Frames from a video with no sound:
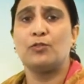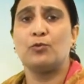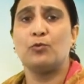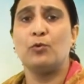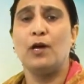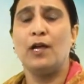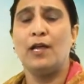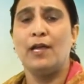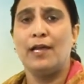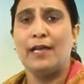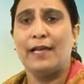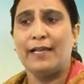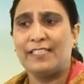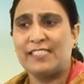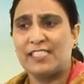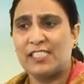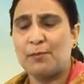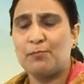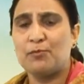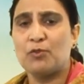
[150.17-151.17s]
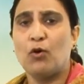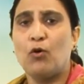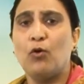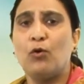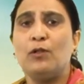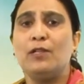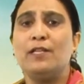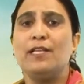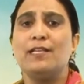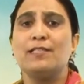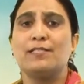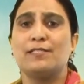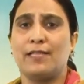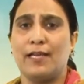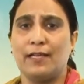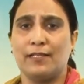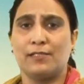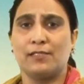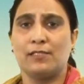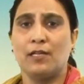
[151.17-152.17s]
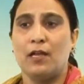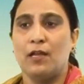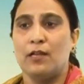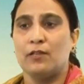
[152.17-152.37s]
to accept all these things.